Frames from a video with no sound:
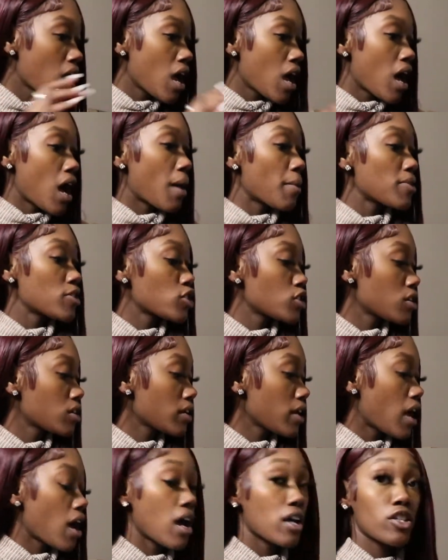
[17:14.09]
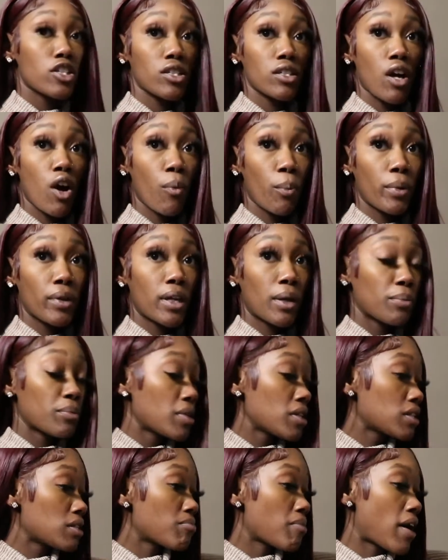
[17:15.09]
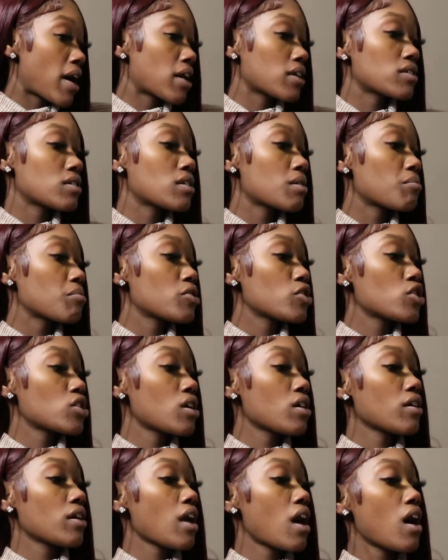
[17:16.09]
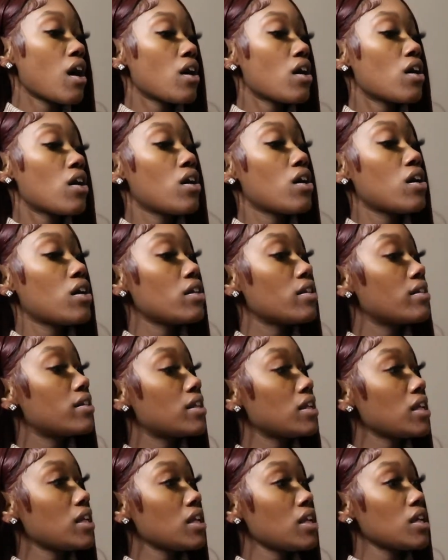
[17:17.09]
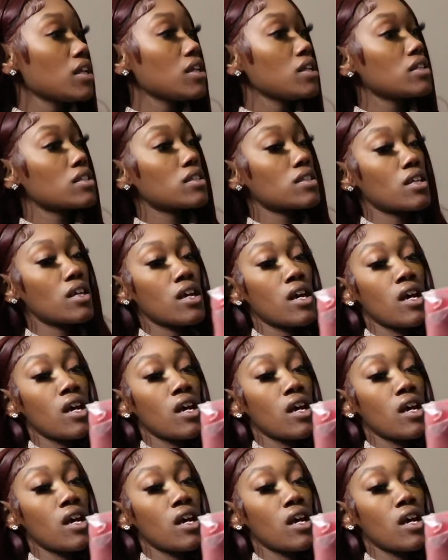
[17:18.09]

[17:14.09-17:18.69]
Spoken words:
I'm gonna show y'all. I just opened up this box. I'm gonna show y'all these.